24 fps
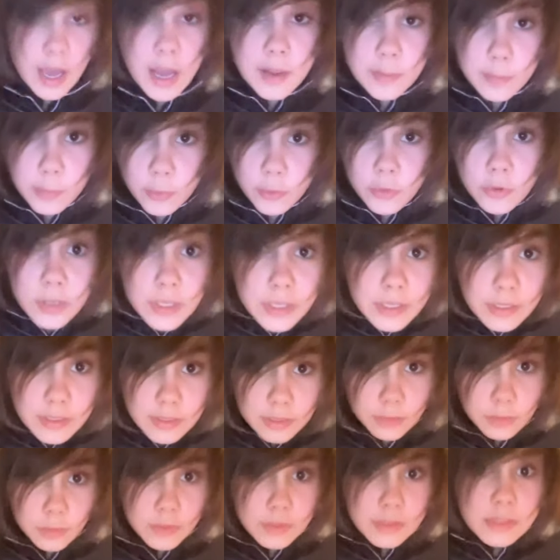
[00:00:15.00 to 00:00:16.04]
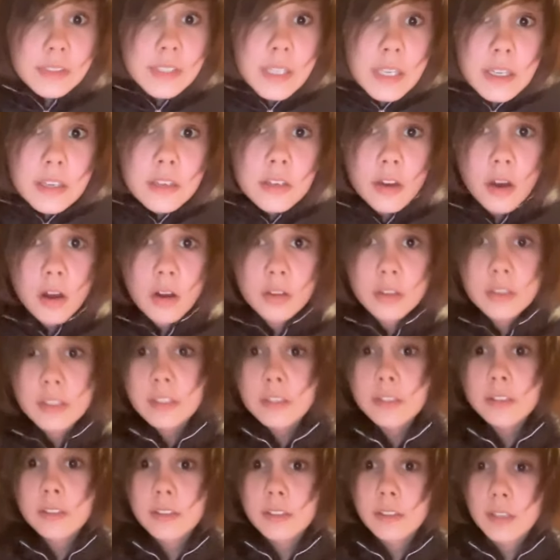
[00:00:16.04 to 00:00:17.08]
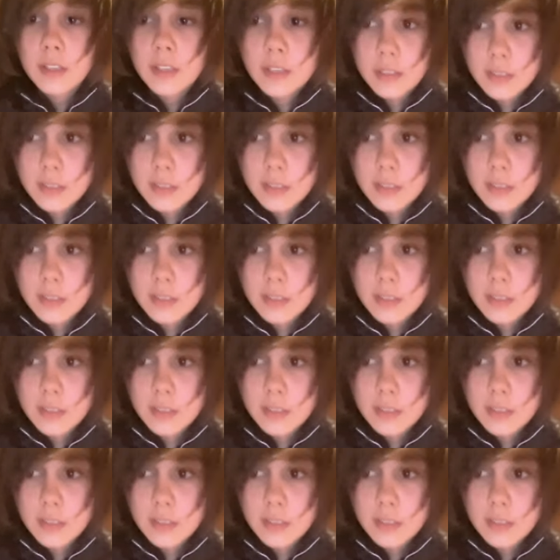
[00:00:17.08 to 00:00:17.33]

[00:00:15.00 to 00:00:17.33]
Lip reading: I bought it. It was $10.